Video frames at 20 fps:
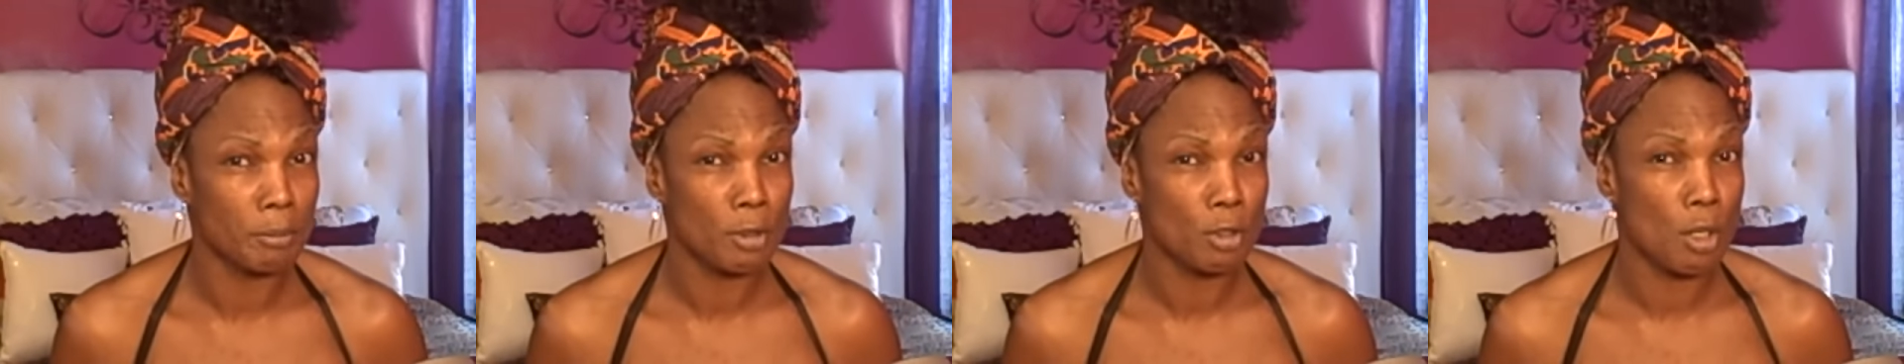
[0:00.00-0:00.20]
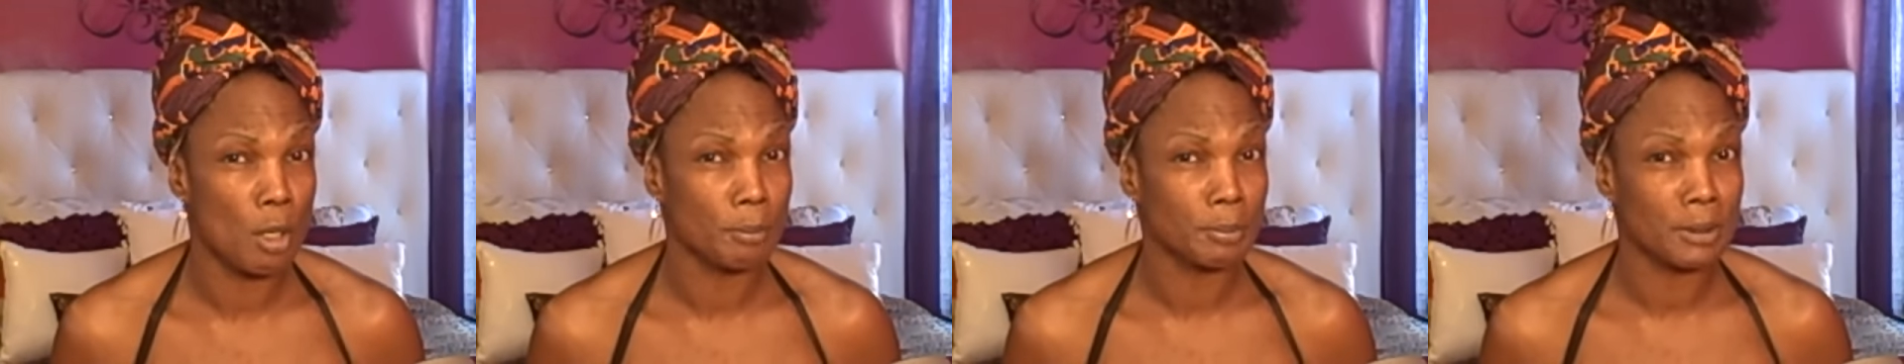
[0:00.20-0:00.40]

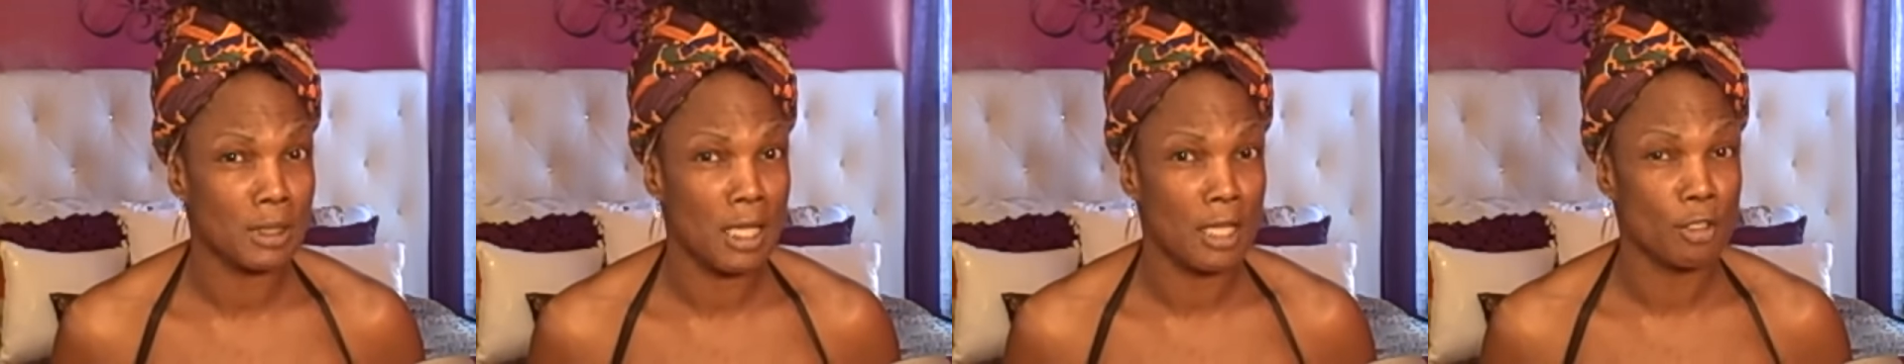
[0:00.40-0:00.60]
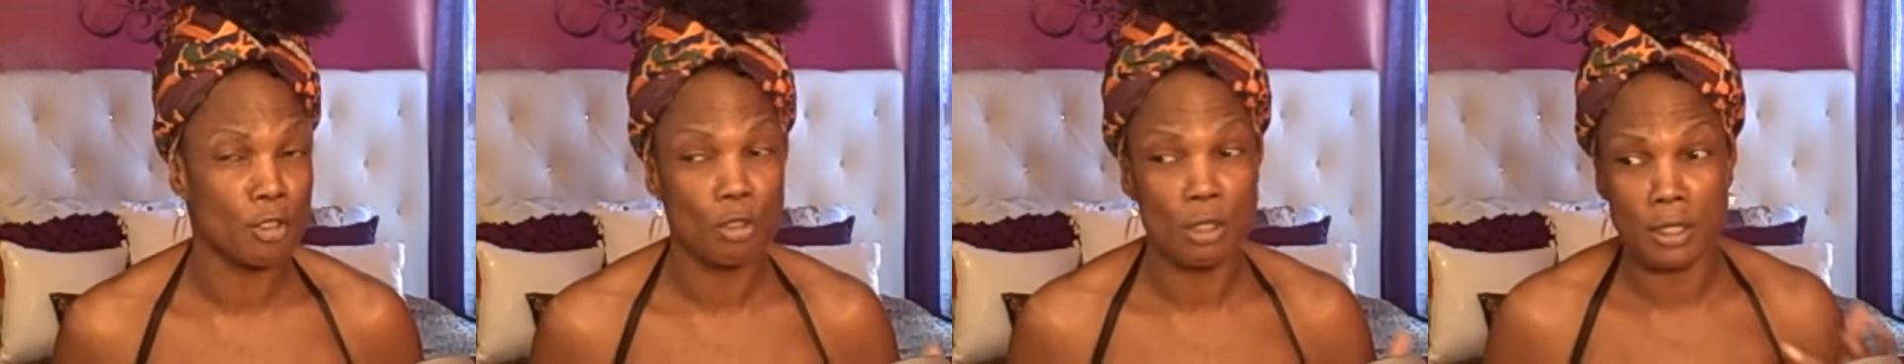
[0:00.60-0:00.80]
You know what I'm
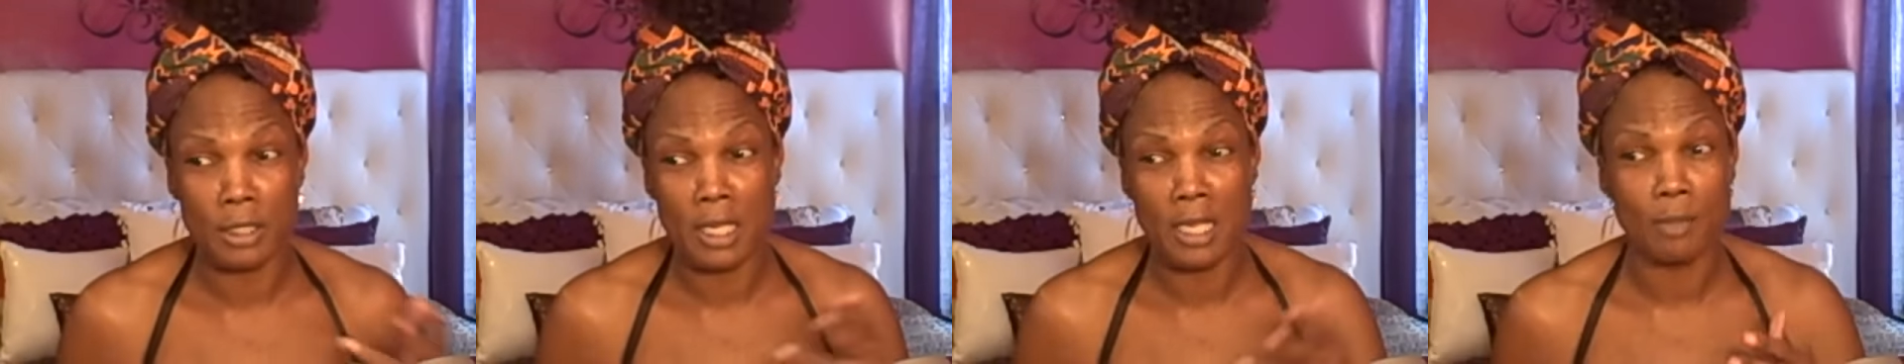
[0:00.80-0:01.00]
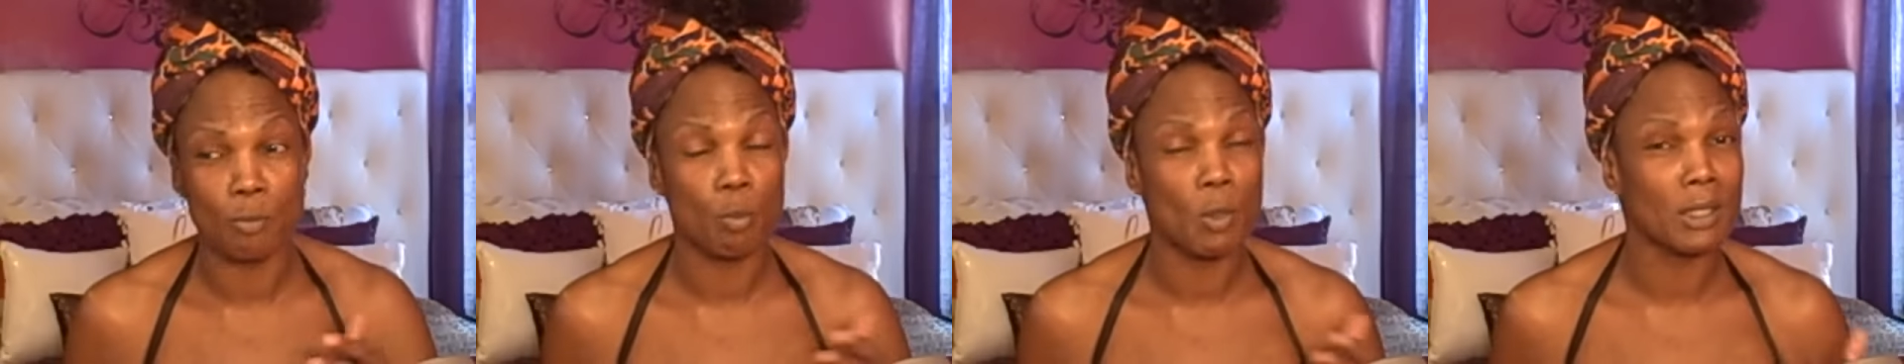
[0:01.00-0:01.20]
saying? You done
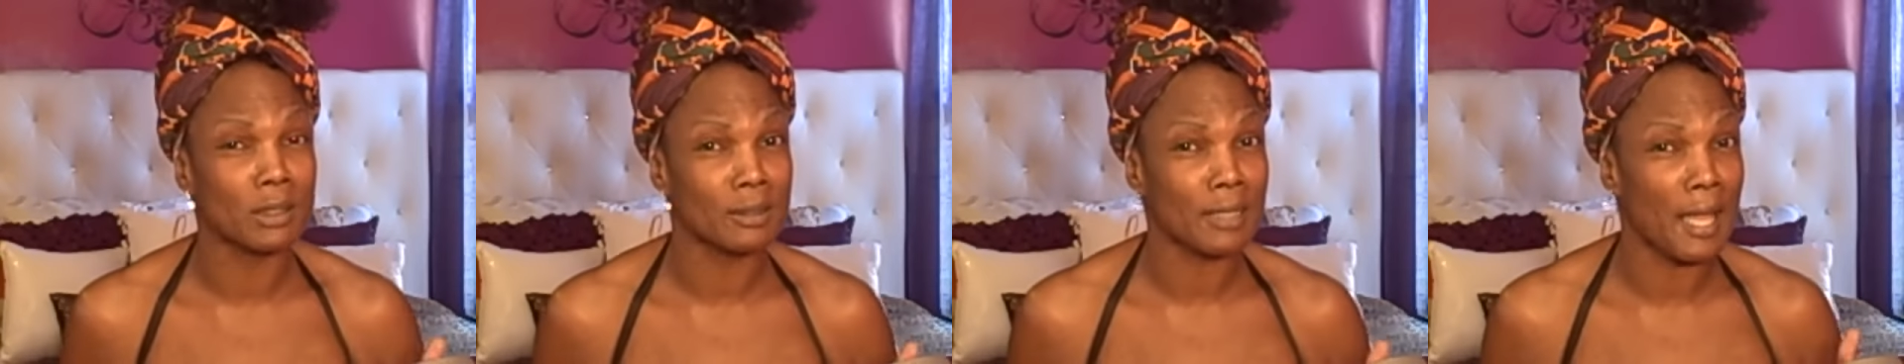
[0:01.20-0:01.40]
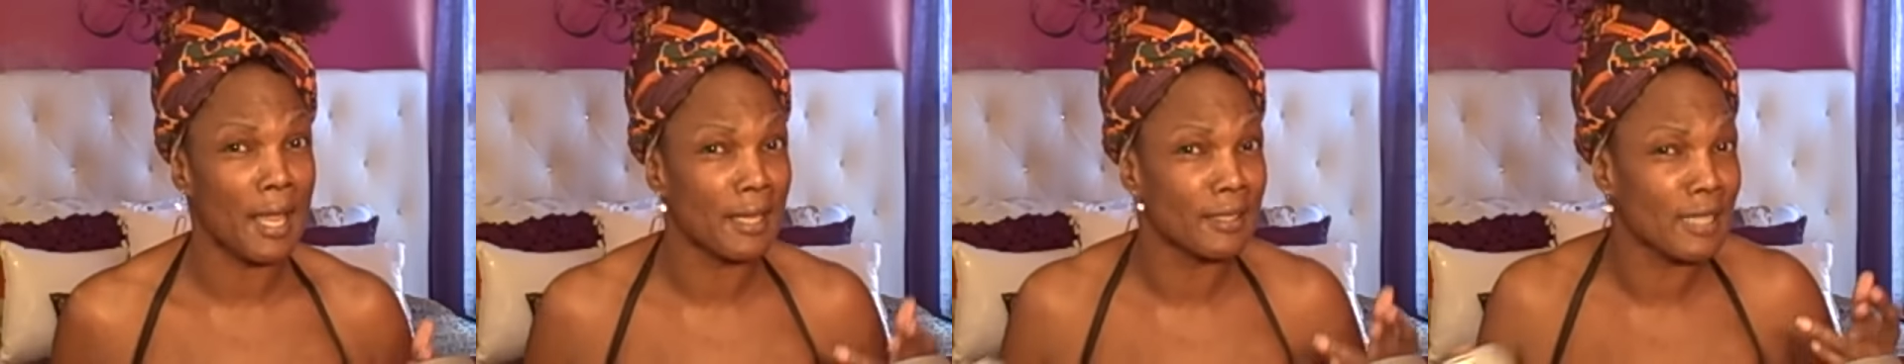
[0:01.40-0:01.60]
hit one
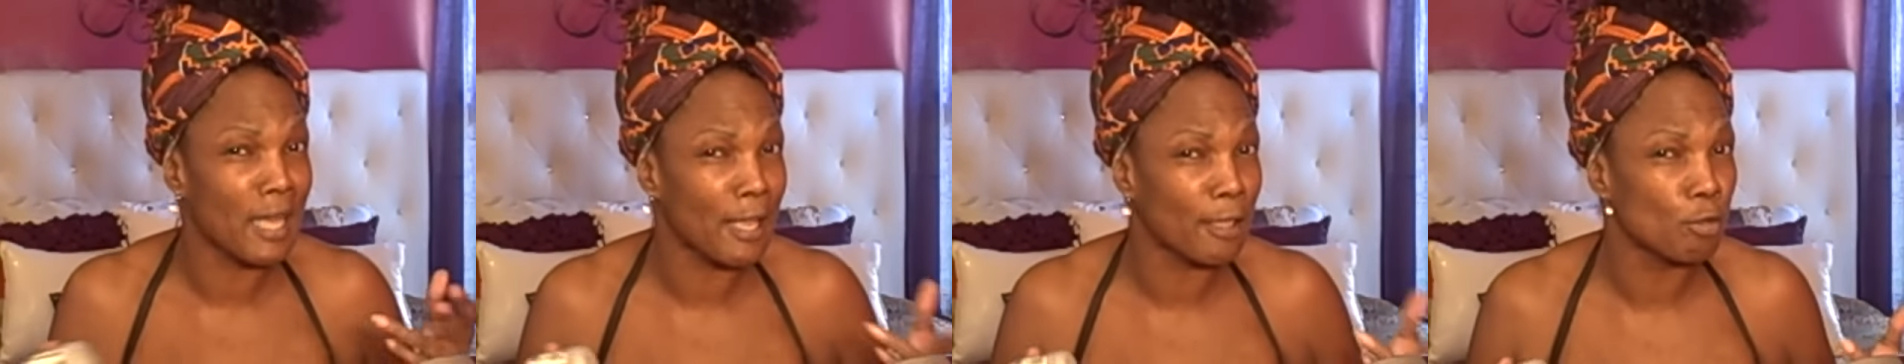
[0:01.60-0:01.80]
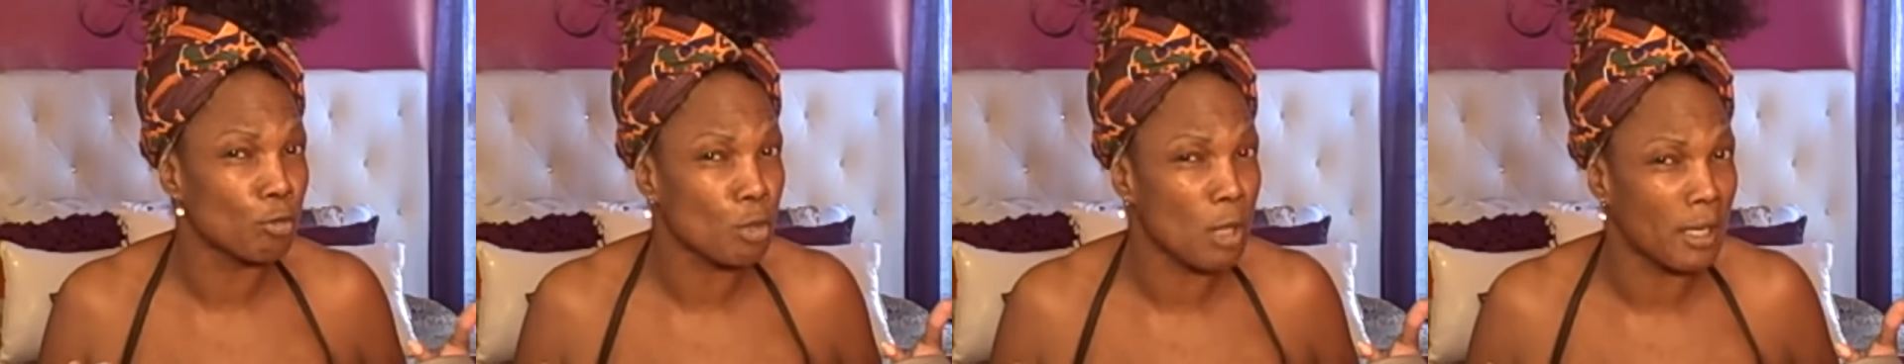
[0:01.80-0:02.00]
thing, now
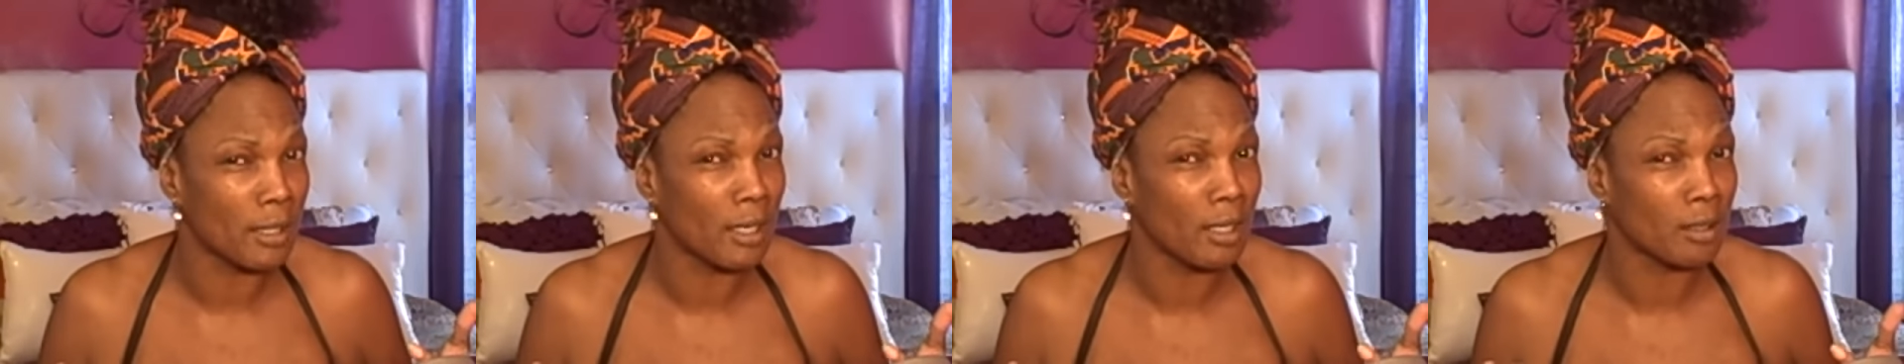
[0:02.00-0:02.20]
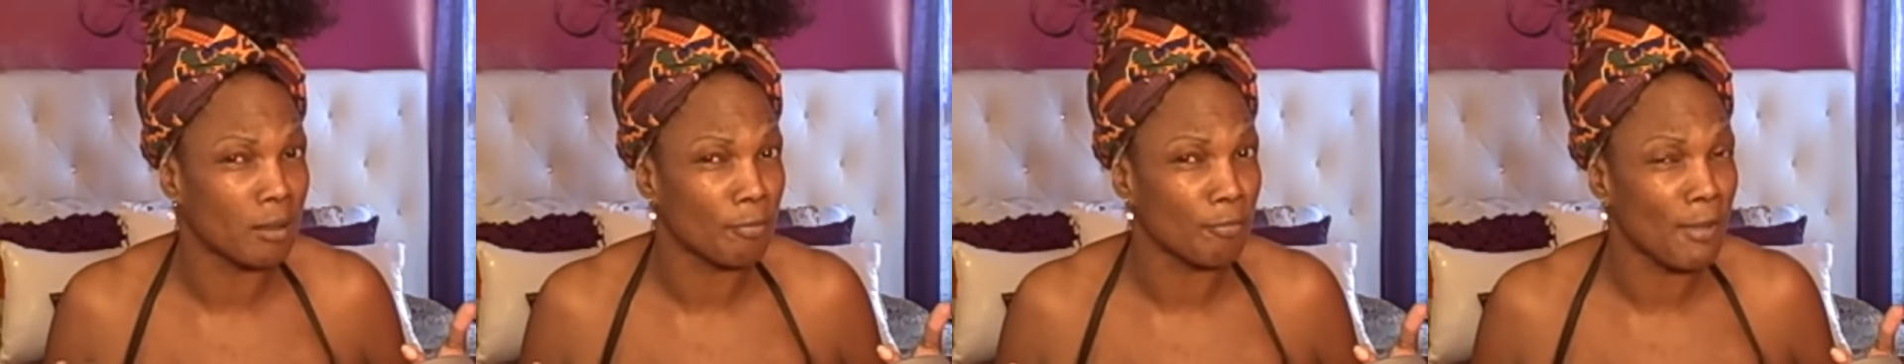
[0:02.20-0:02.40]
you are trying to
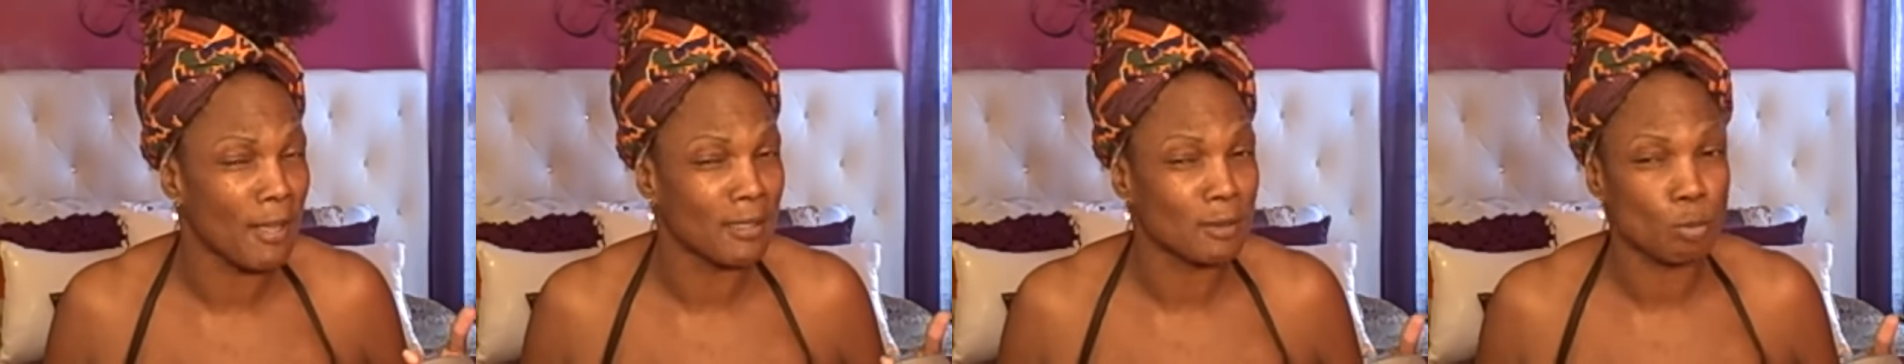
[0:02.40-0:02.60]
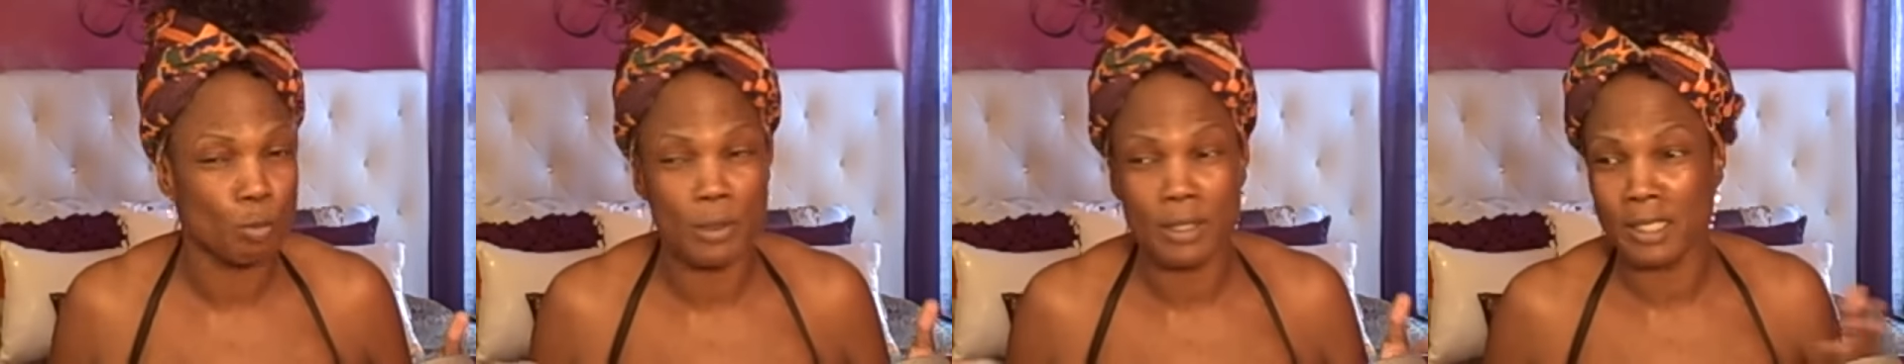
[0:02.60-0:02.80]
hit the
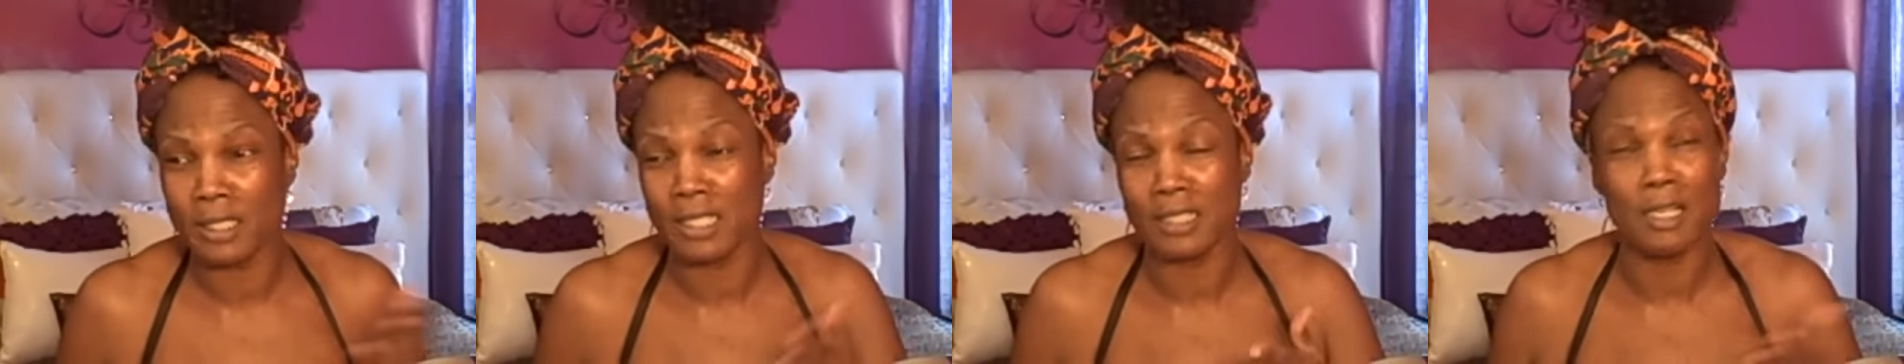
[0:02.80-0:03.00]
face with it.